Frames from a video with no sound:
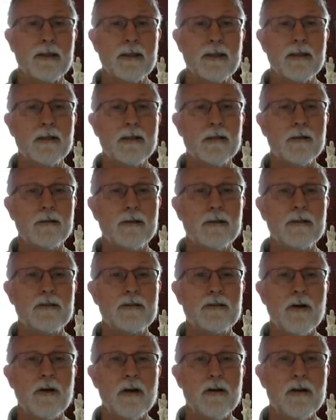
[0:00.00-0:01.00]
You know, as
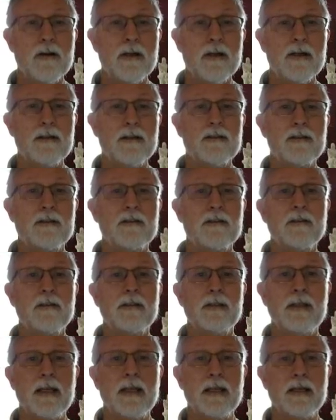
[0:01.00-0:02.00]
far as
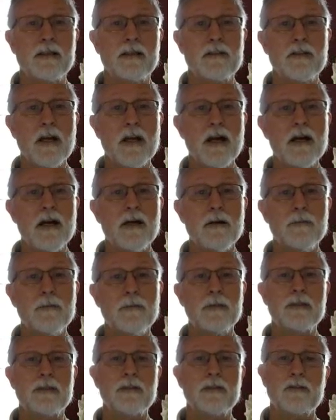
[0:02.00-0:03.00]
getting a job,
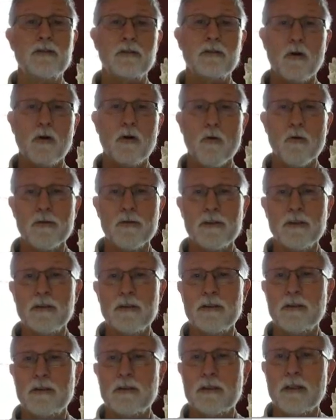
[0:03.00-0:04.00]
additional
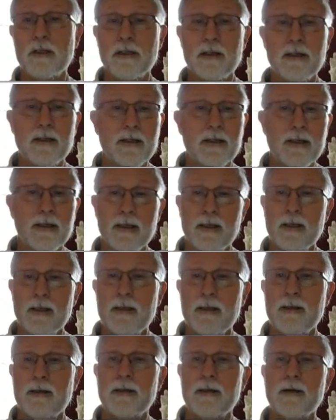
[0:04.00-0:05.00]
courses,
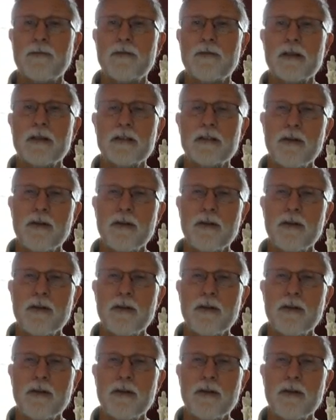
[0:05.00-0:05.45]
things